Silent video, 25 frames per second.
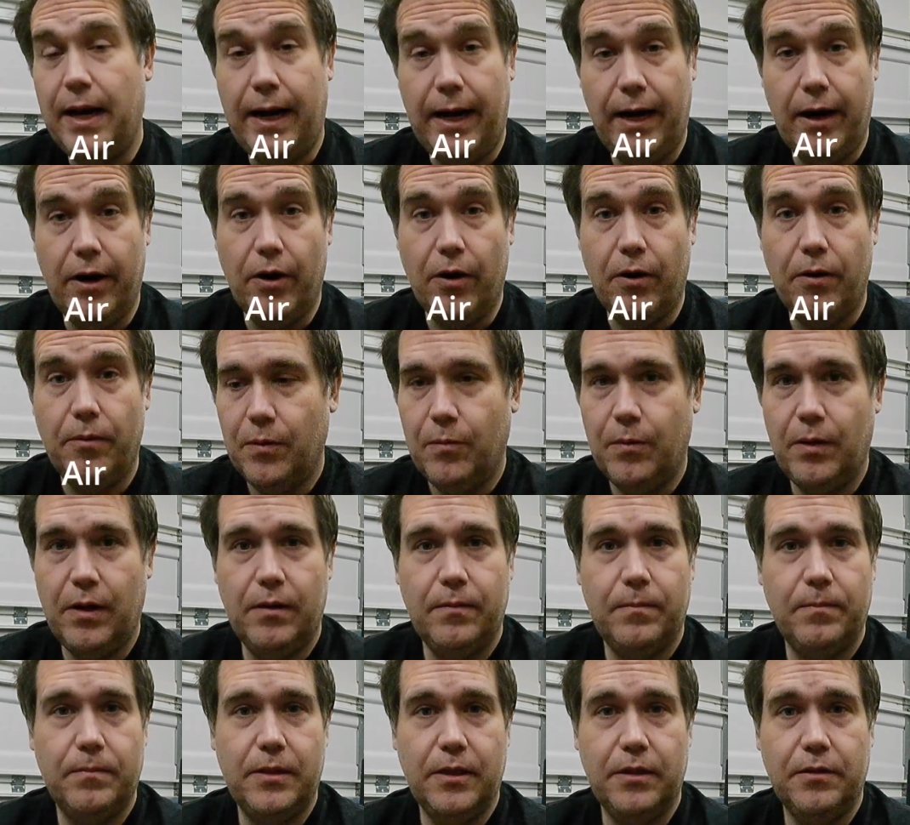Air.
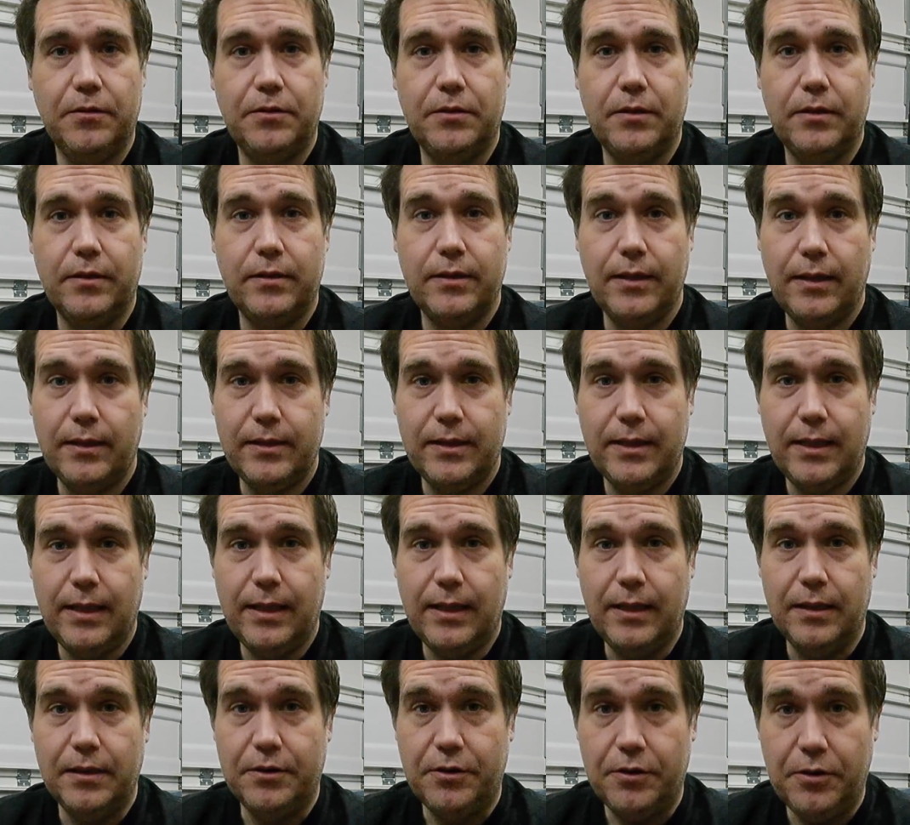Well, there's a such thing
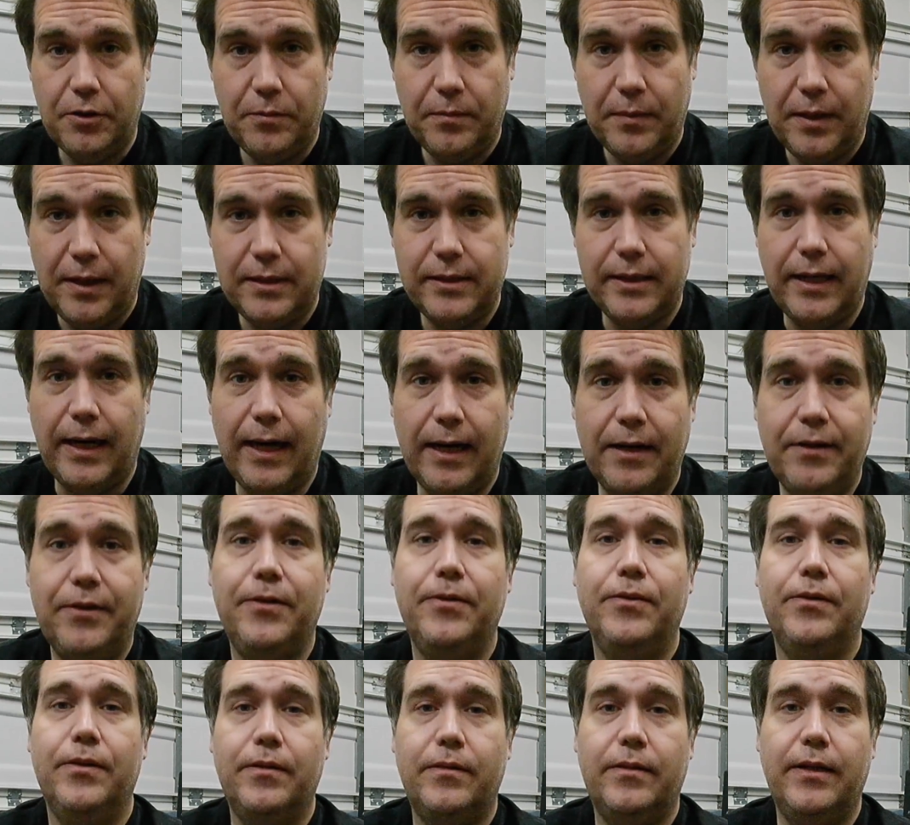as too much and too
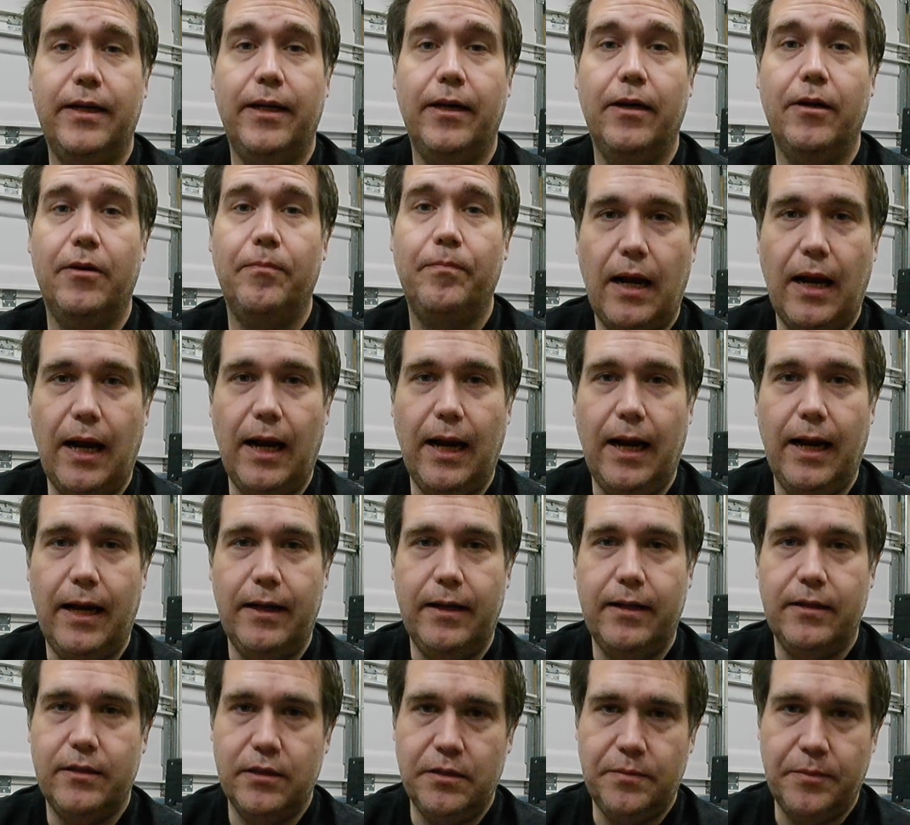little air, and
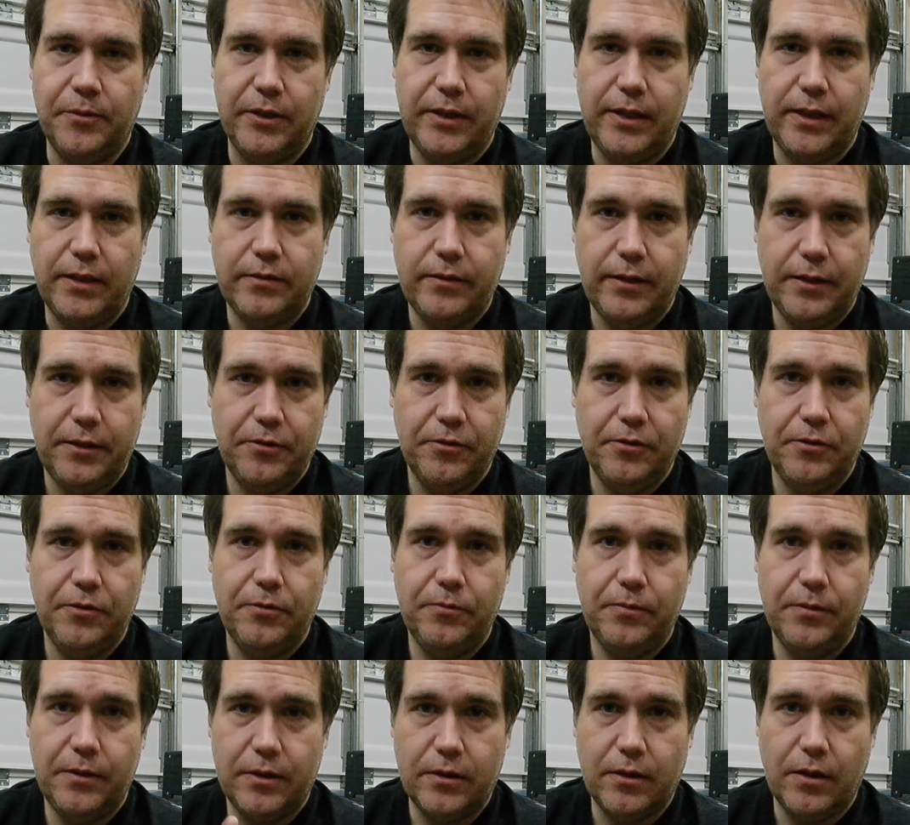this is particularly true
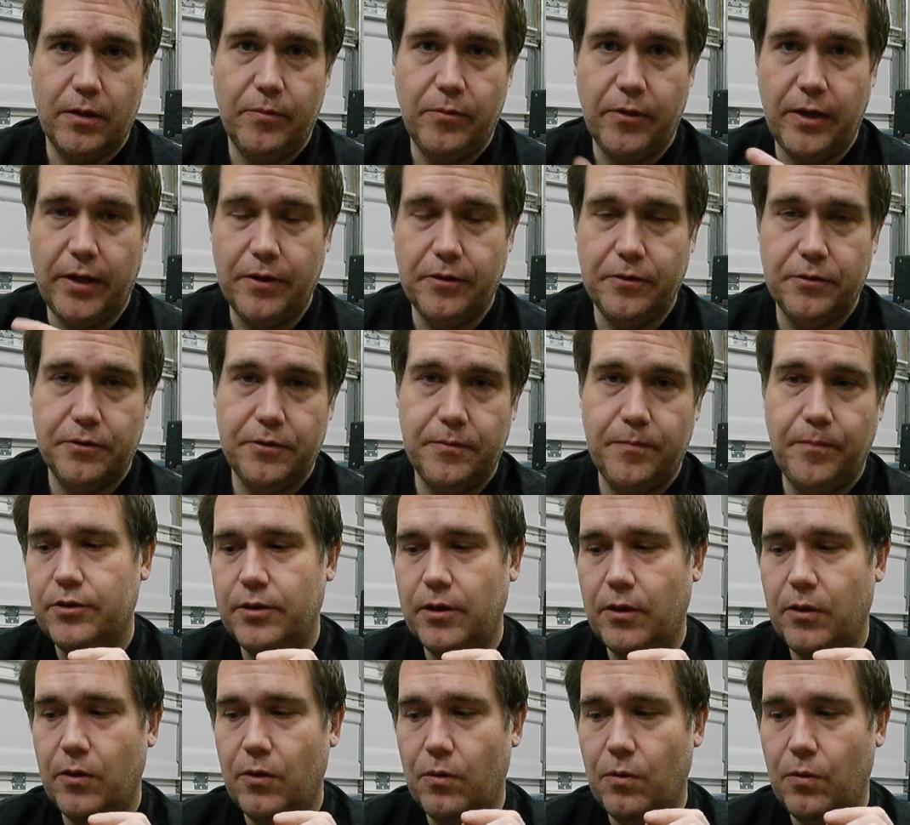with carburetors.
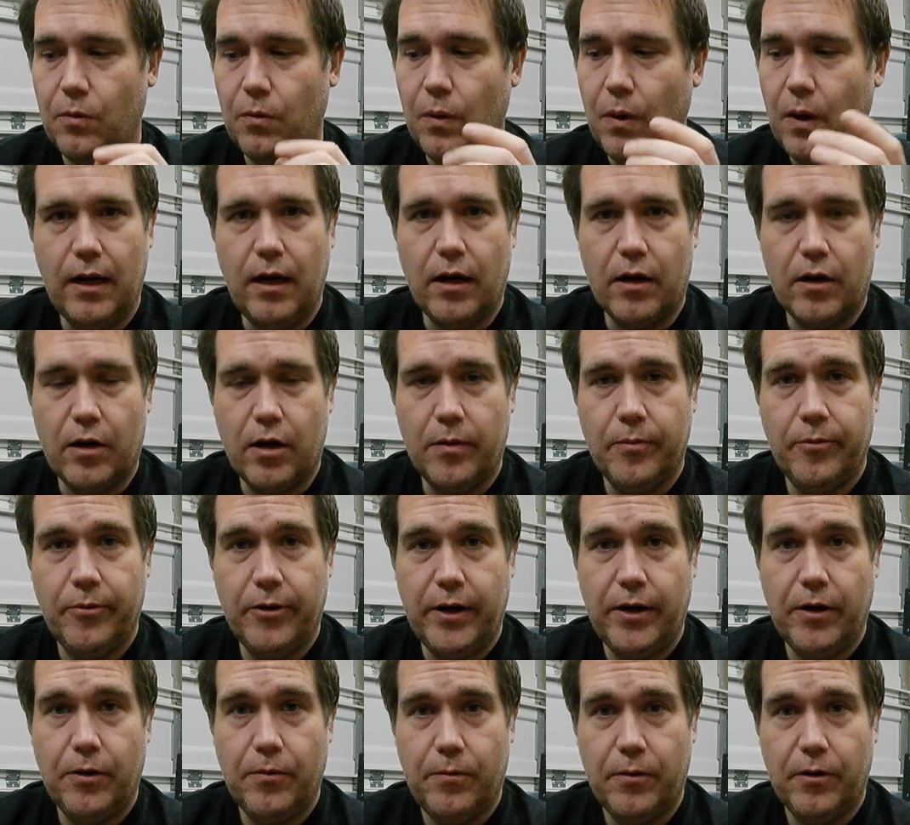So a
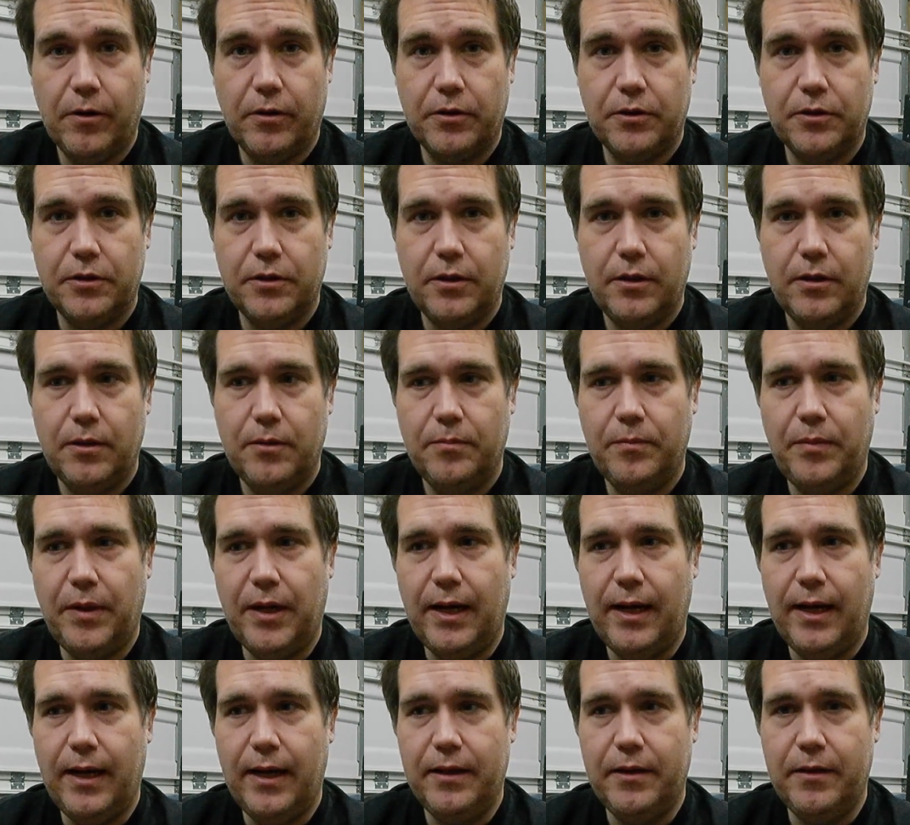carburetor works
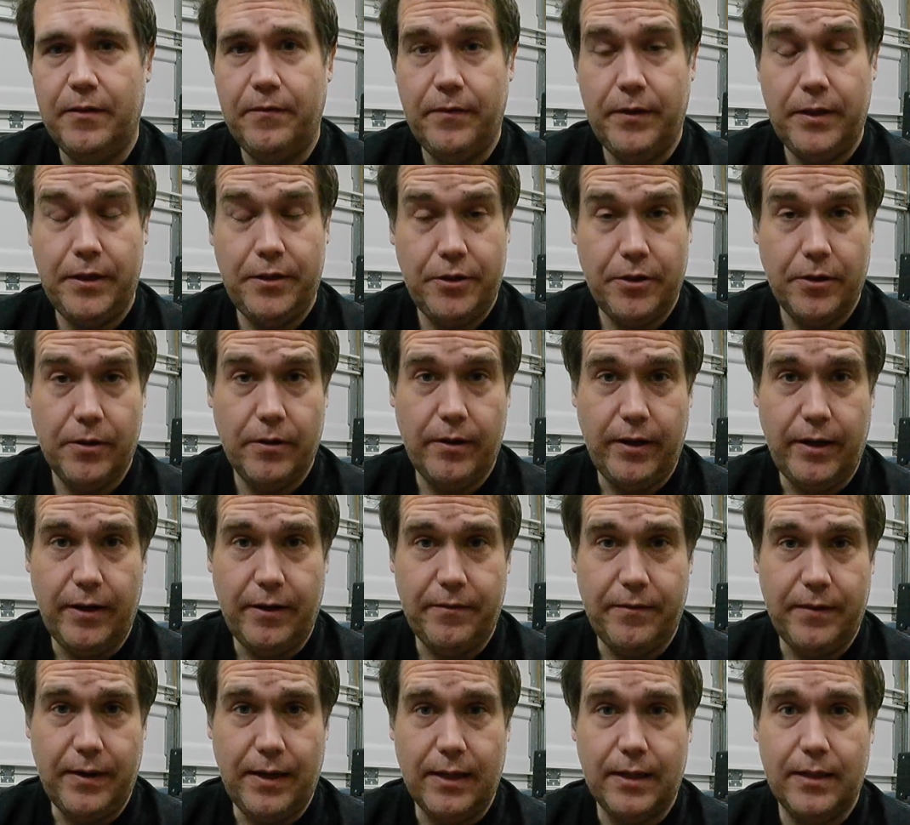by the Venturi
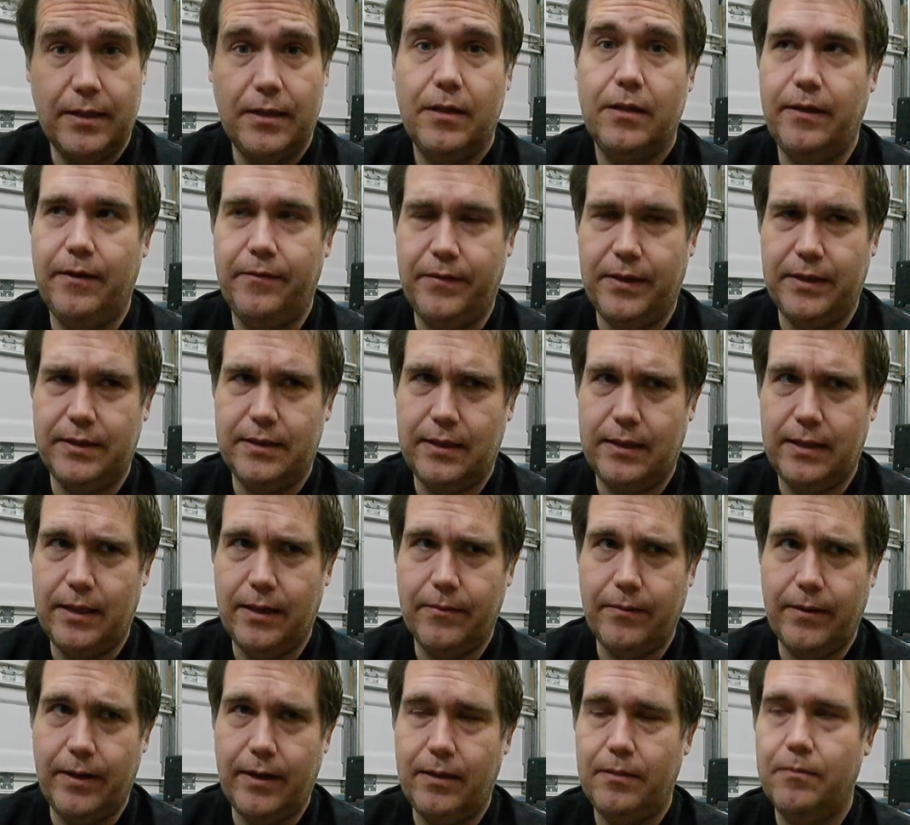effect, if I said that
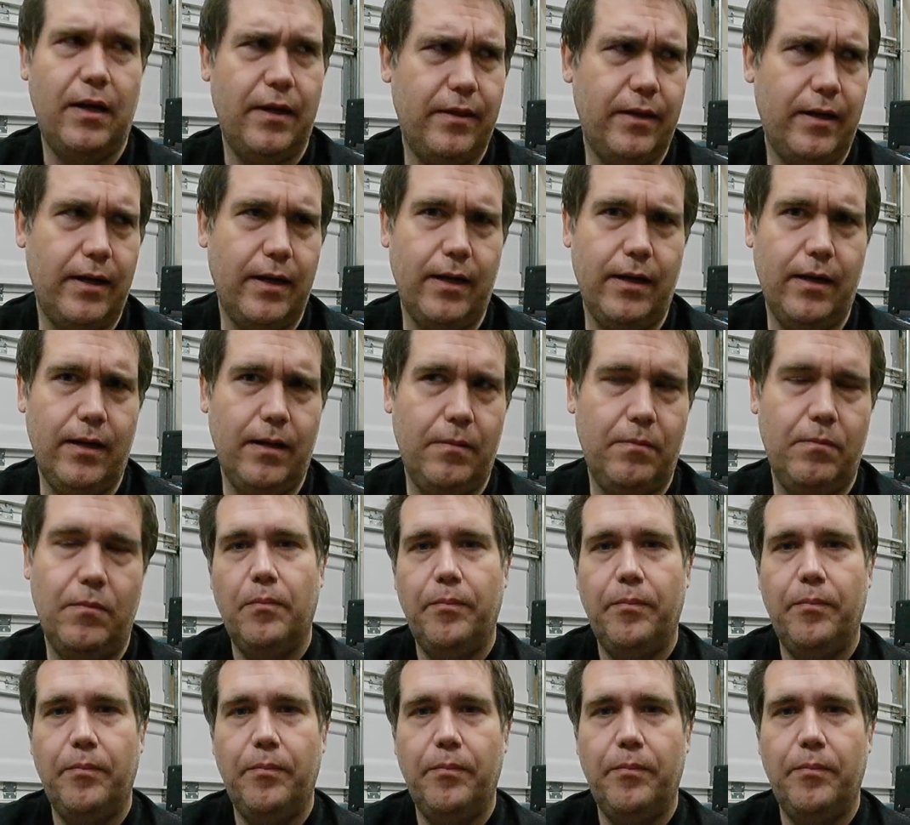right. I think I did.